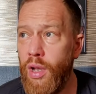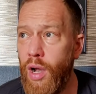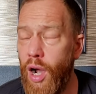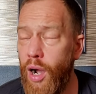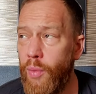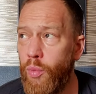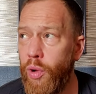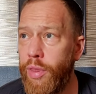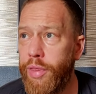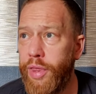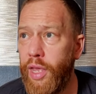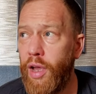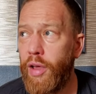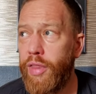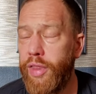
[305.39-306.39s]
Um, one
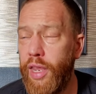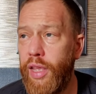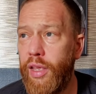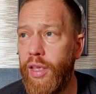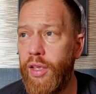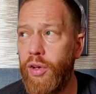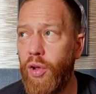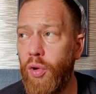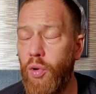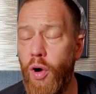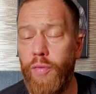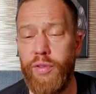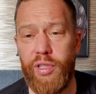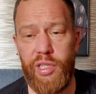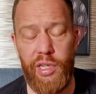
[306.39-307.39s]
thing I think, you know,
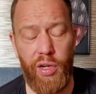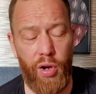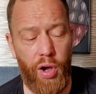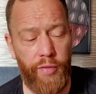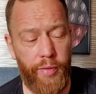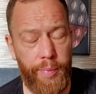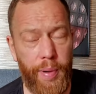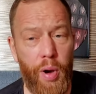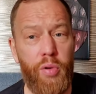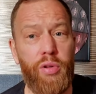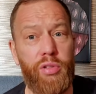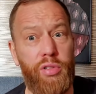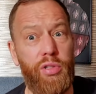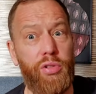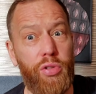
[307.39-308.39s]
obviously a lot of
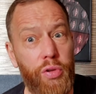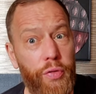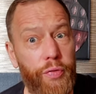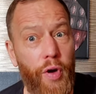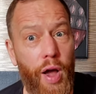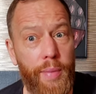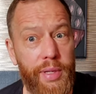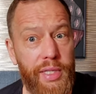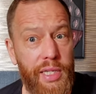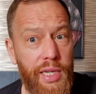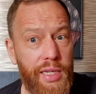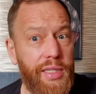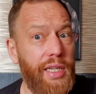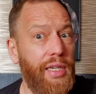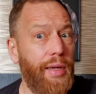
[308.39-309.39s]
opponents that do fight
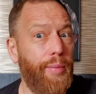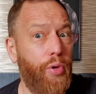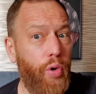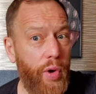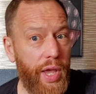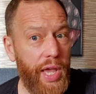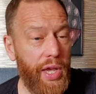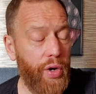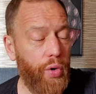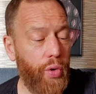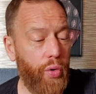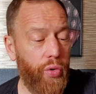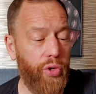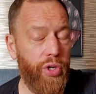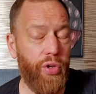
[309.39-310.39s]
Matias end up quitting
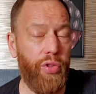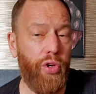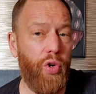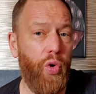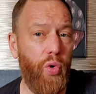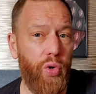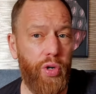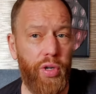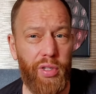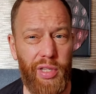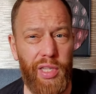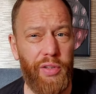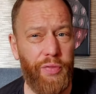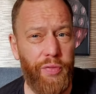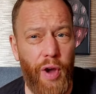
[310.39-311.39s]
or, you know, the corner, I
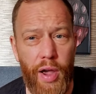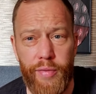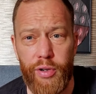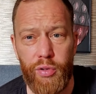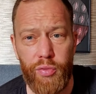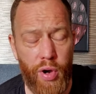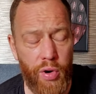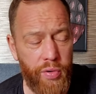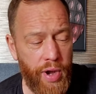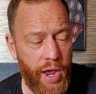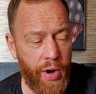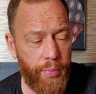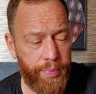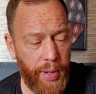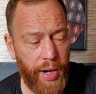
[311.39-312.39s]
think it's five in a row
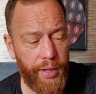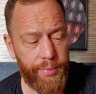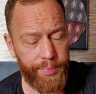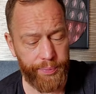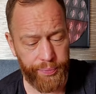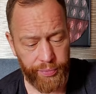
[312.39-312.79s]
now, but